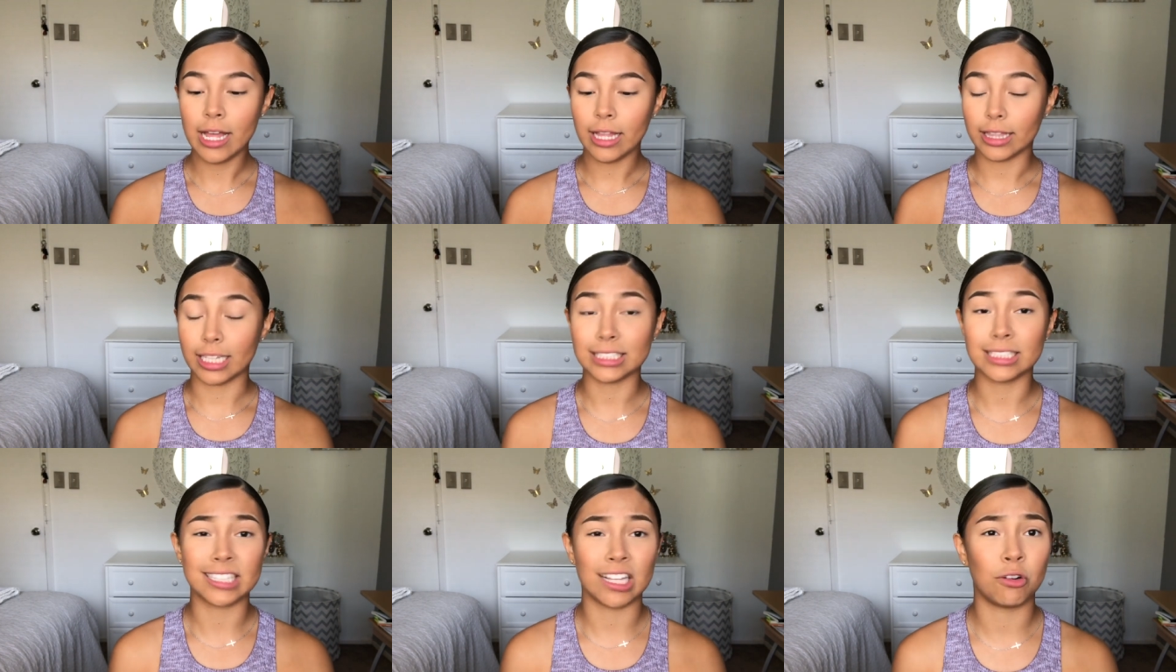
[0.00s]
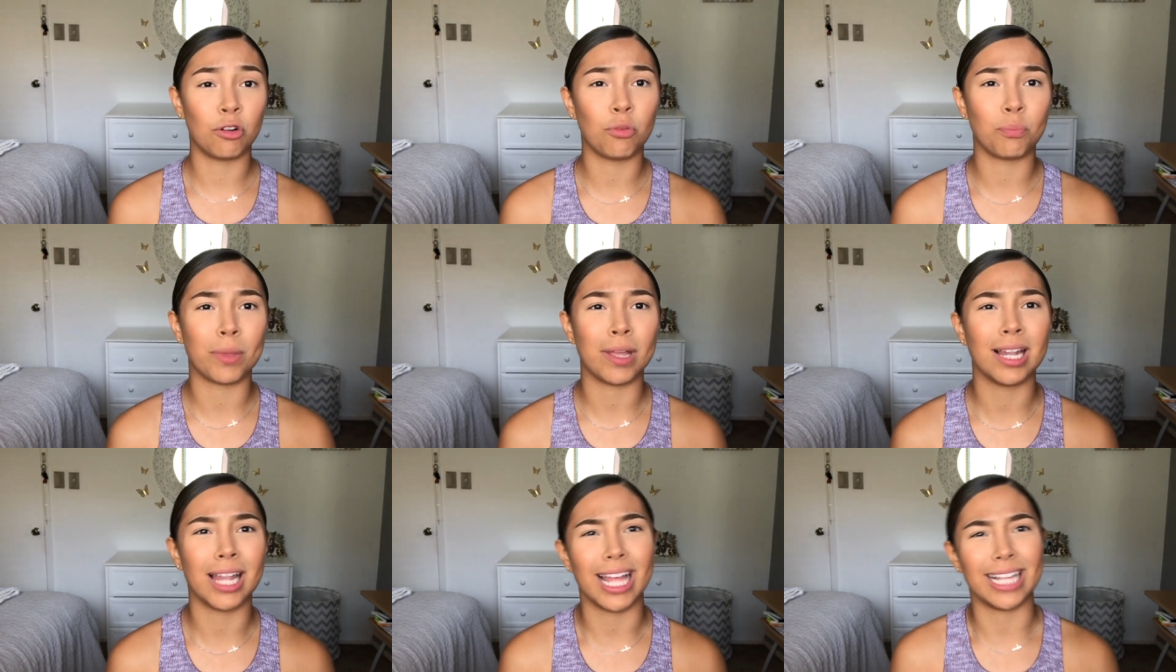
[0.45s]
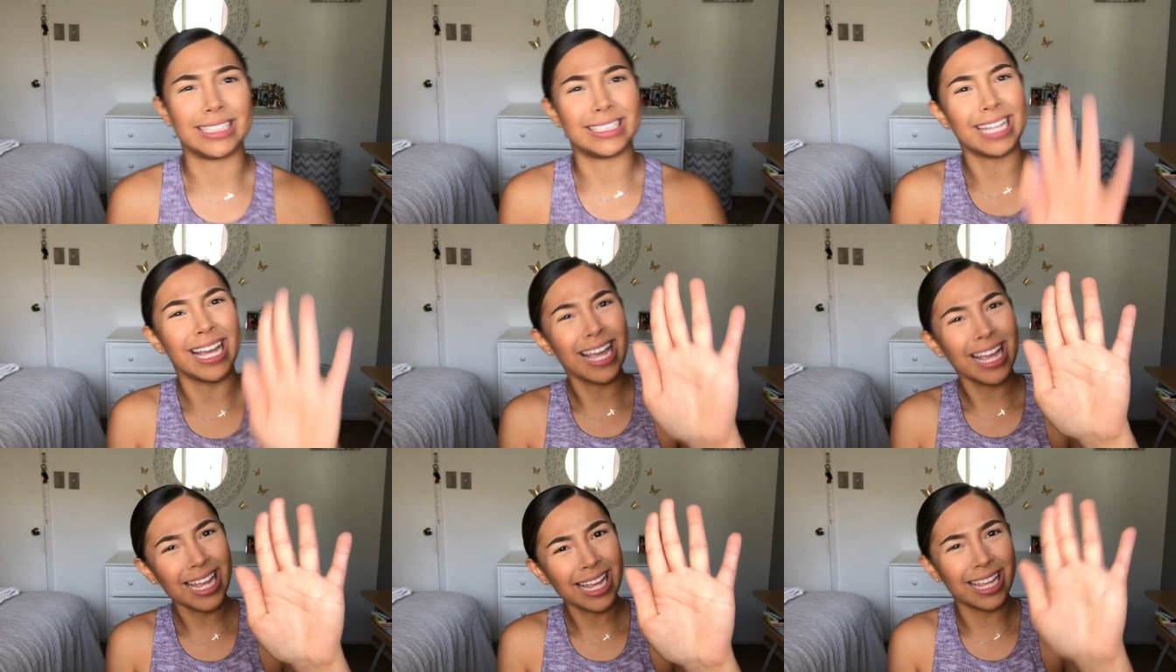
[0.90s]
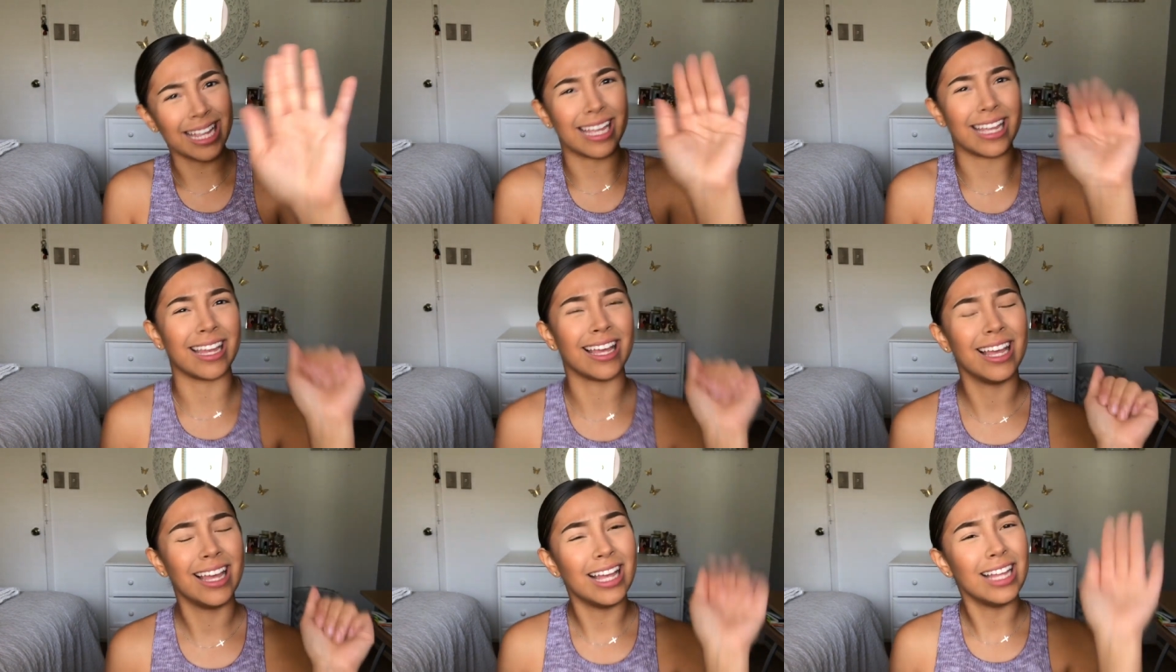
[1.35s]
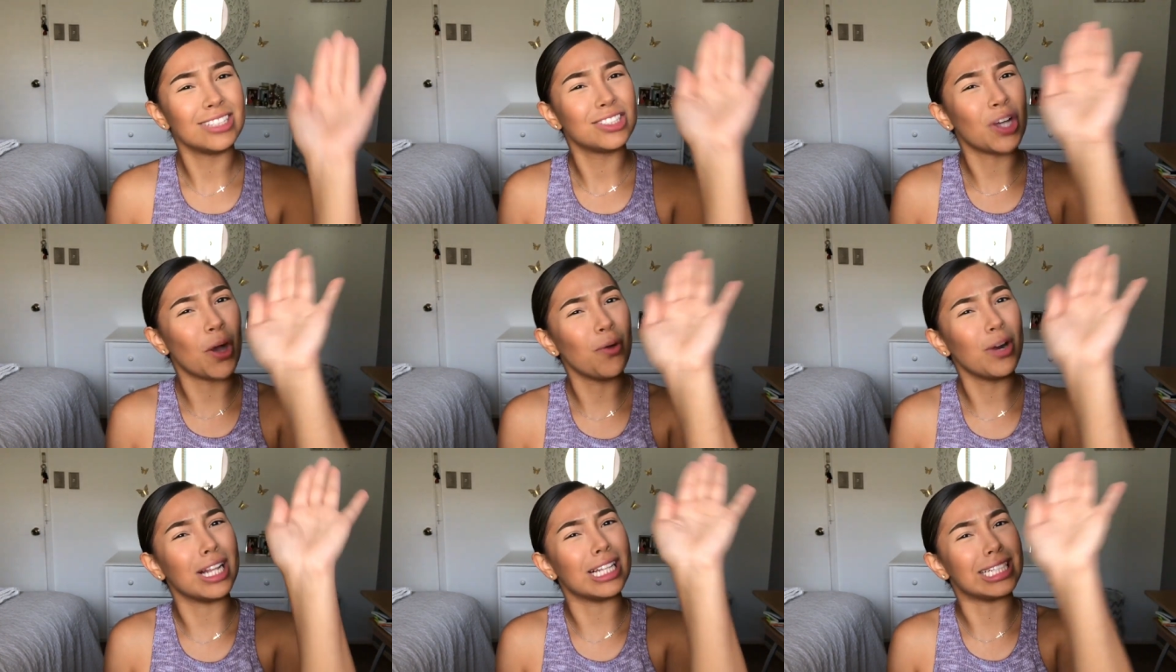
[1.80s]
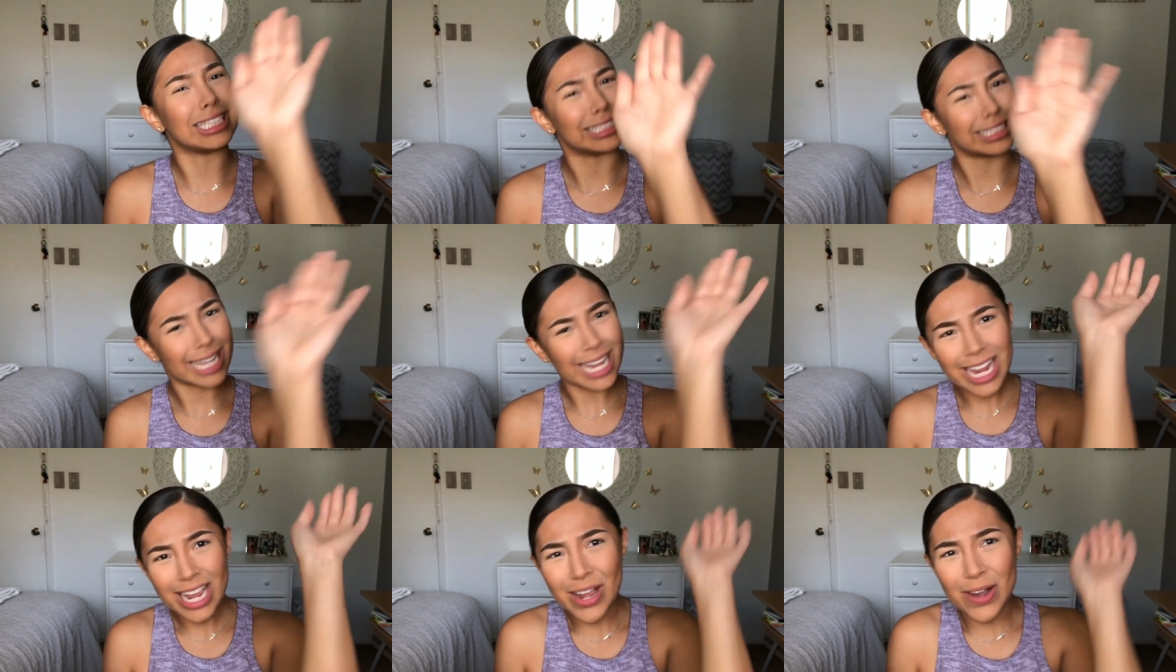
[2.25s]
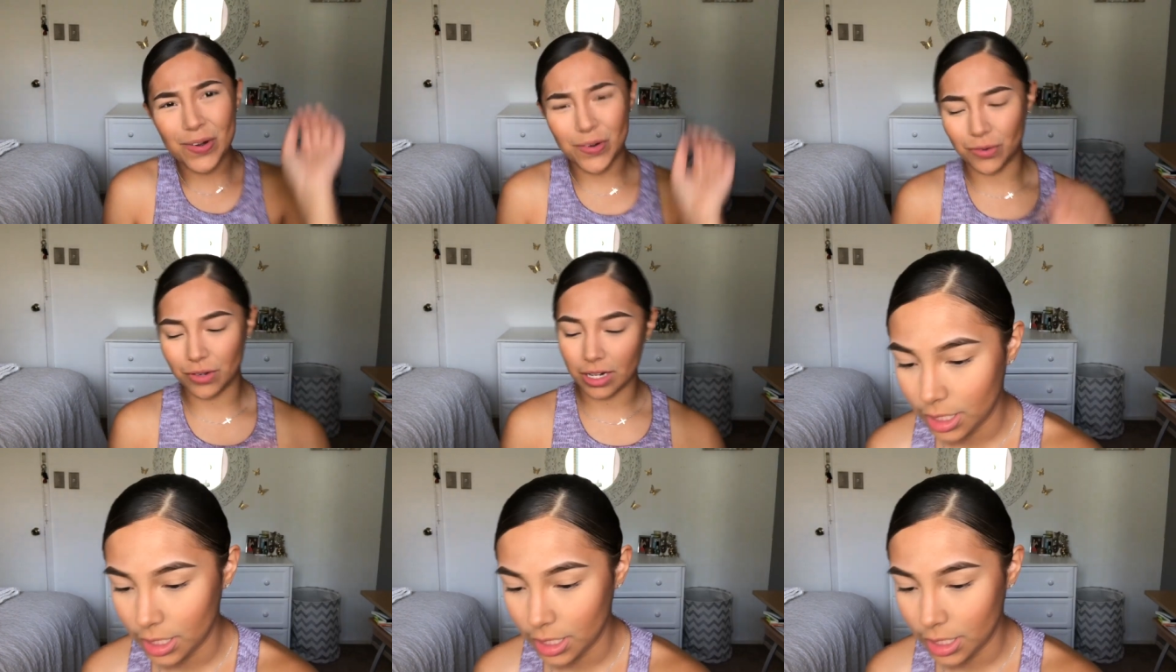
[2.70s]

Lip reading: The sun will be like, dang, tone it down.